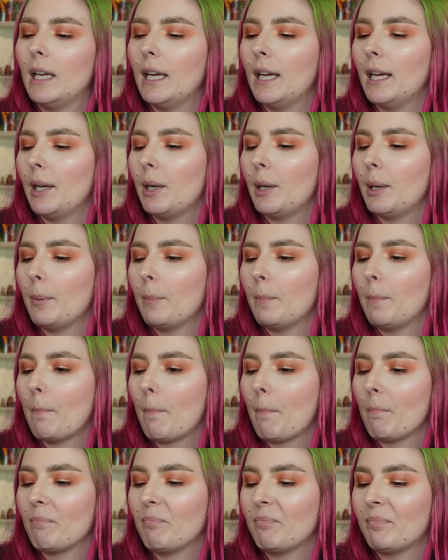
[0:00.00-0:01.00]

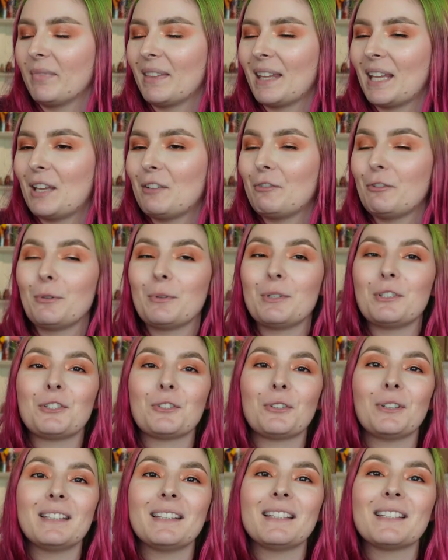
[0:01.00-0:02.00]
Um, if you
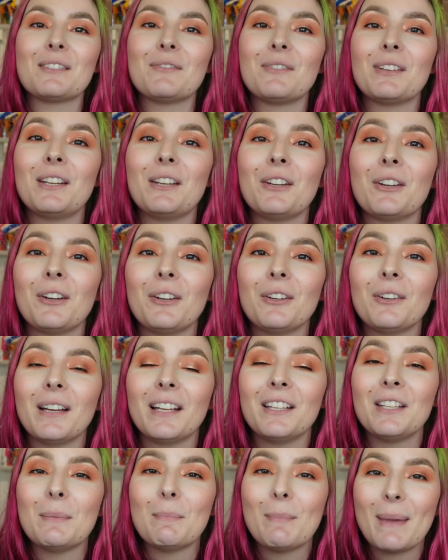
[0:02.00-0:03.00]
enjoyed this video
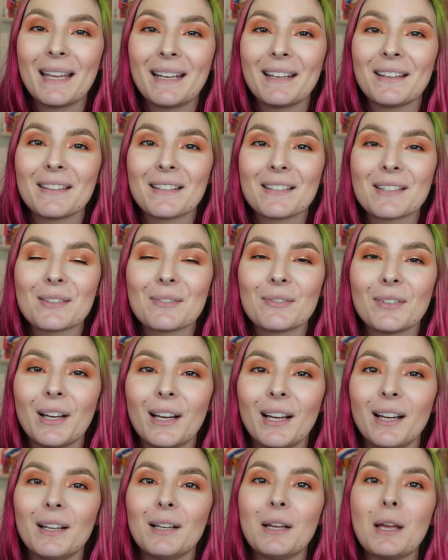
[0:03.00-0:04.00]
and you made it this
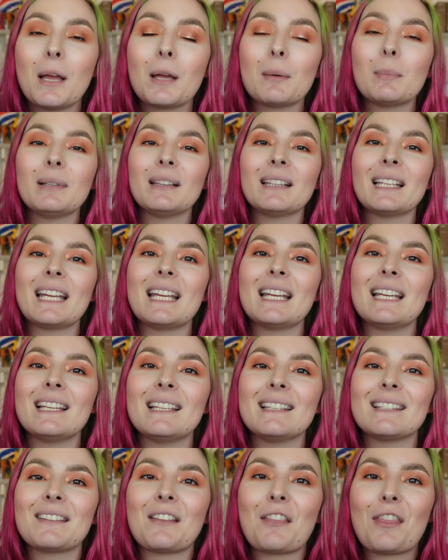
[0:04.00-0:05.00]
far,
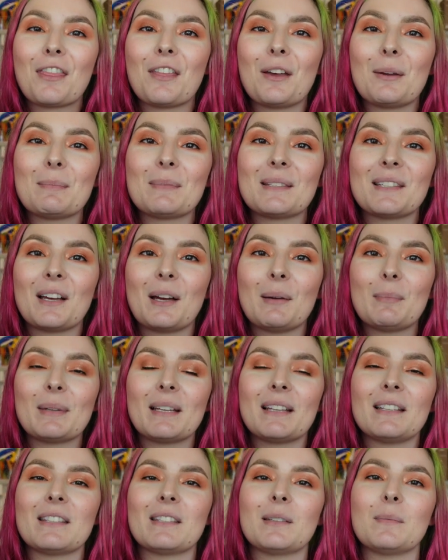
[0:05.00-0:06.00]
please thumbs up
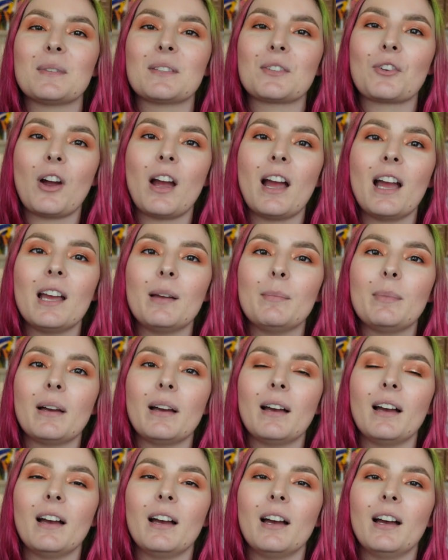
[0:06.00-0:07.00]
and subscribe.
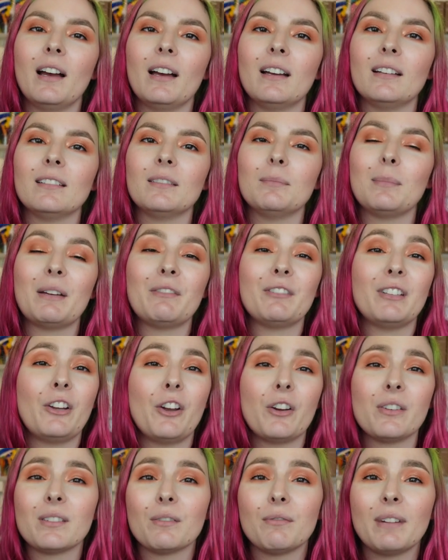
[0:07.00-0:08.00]
Uh, my
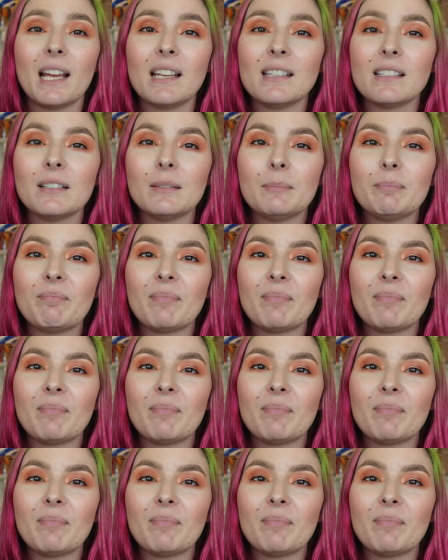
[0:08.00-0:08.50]
videos are random.